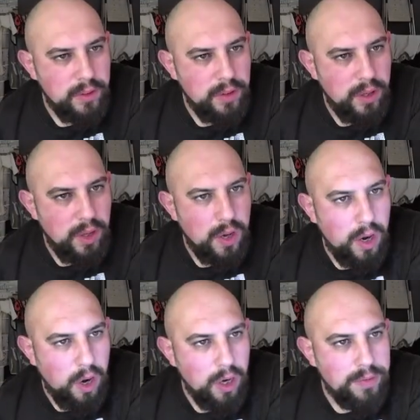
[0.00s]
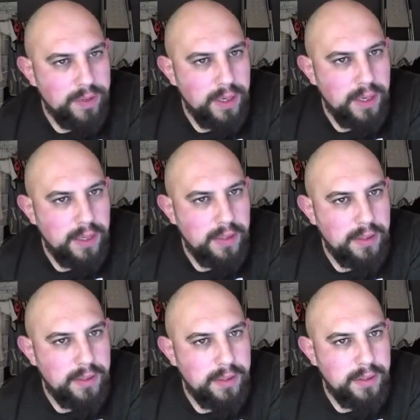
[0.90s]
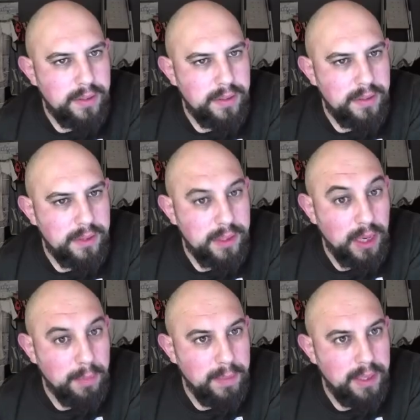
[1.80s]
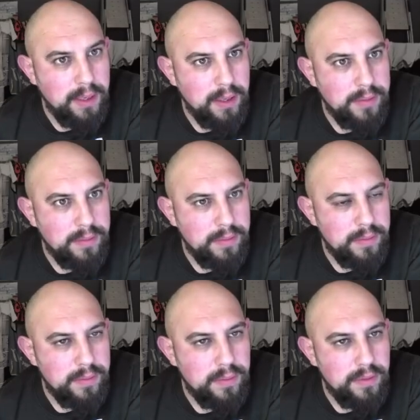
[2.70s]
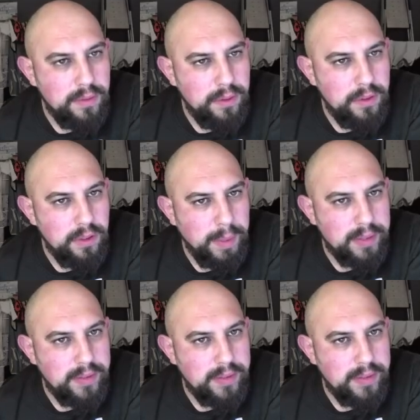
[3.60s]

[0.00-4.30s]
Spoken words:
either the Lemillion or the Batscalibur.